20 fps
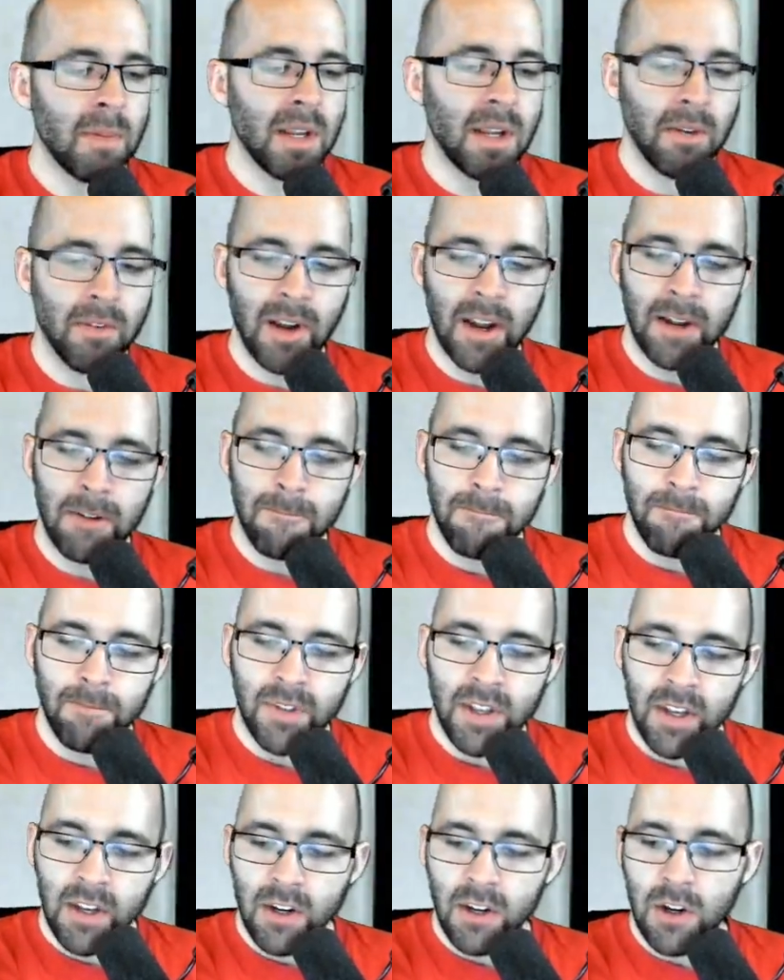B, right?
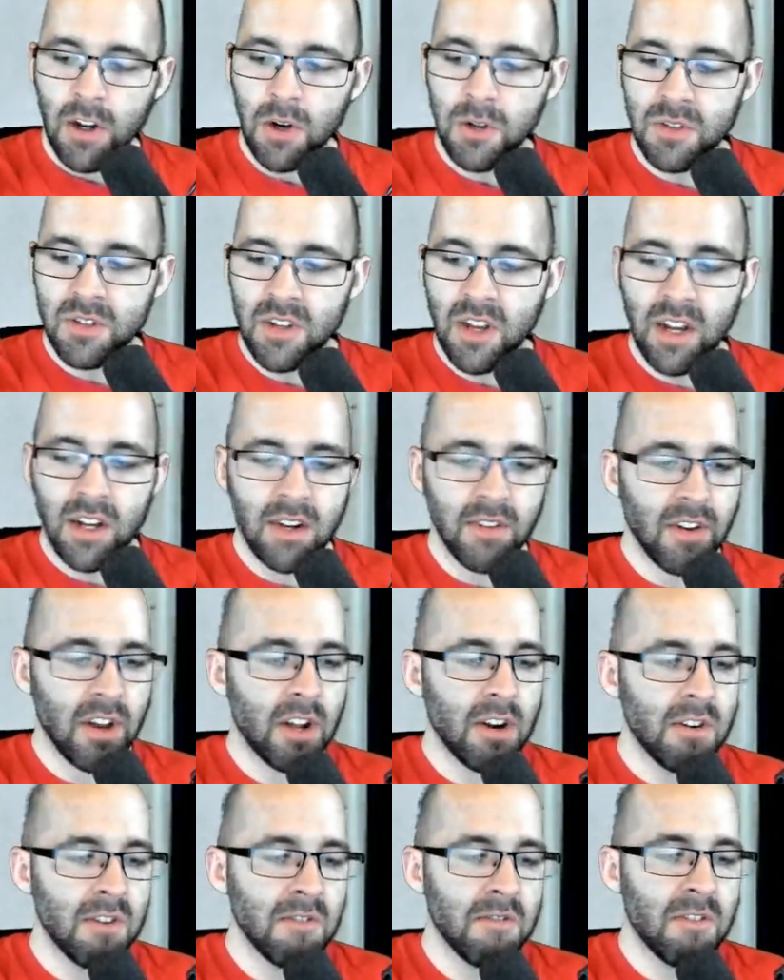Cosine of
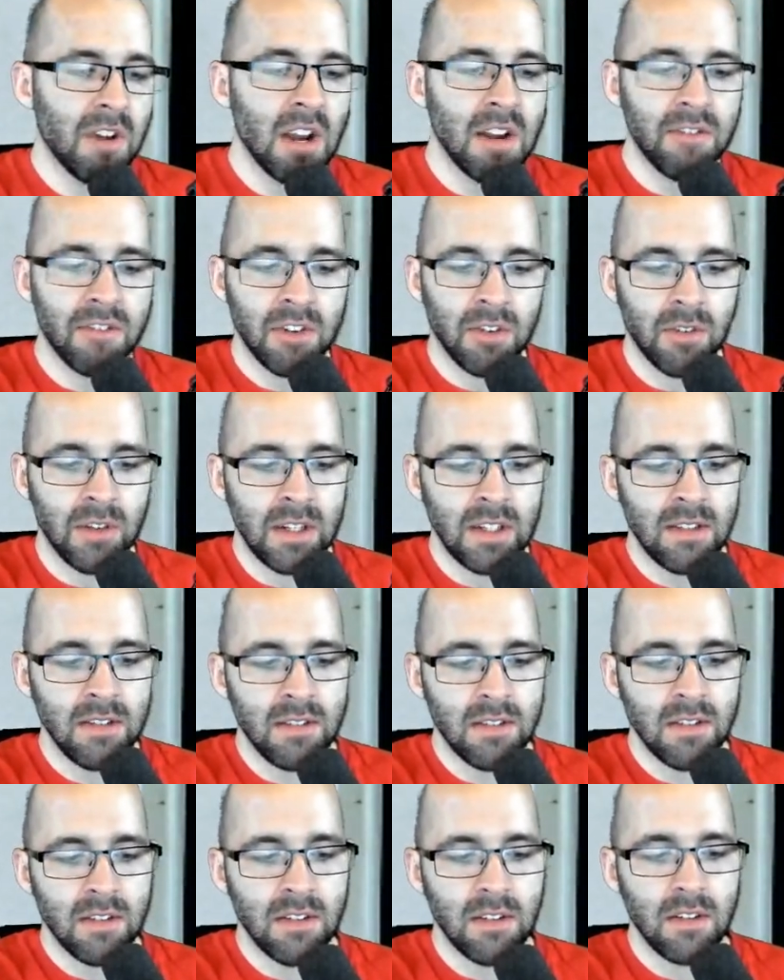105
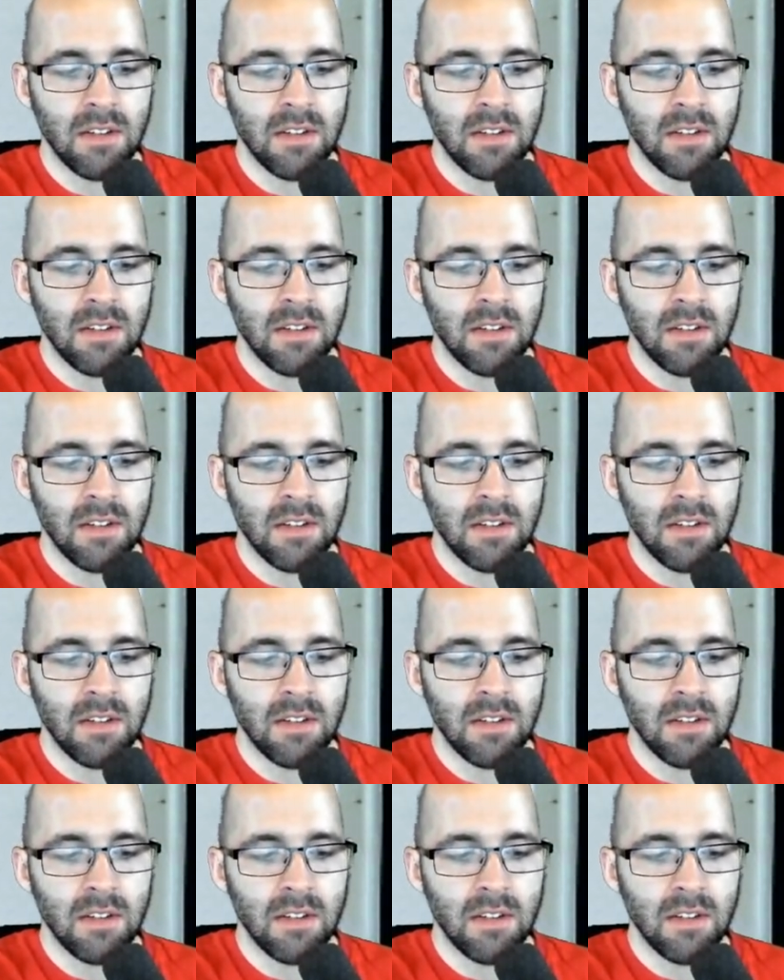degrees.